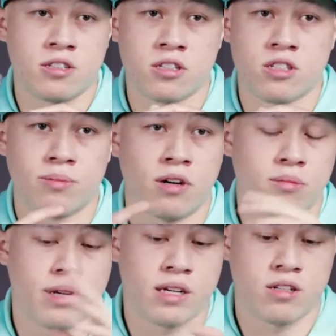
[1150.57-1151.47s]
It's just
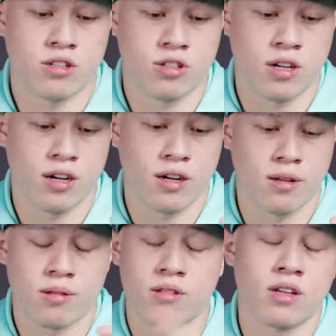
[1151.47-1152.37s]
about making,
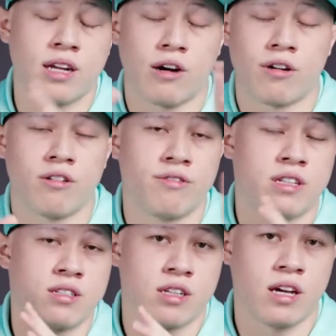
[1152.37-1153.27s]
seeing how it all
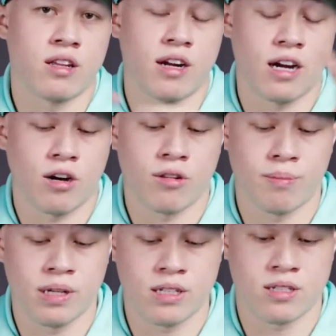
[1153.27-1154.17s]
fits together, how
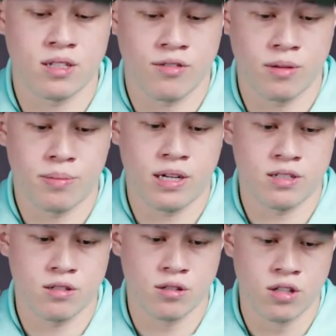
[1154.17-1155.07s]
the pieces of the
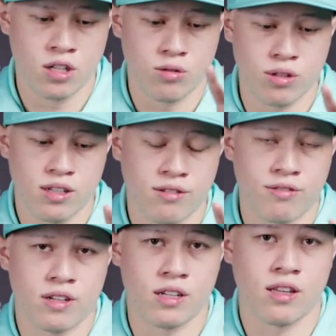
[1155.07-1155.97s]
puzzle really
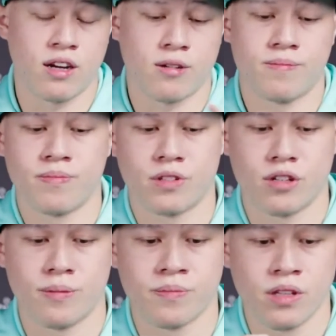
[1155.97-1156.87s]
fit in there.
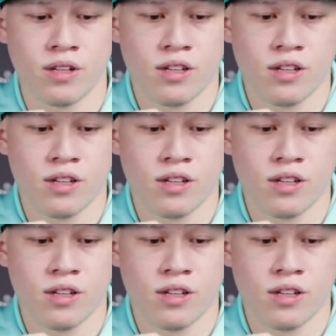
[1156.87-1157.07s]
So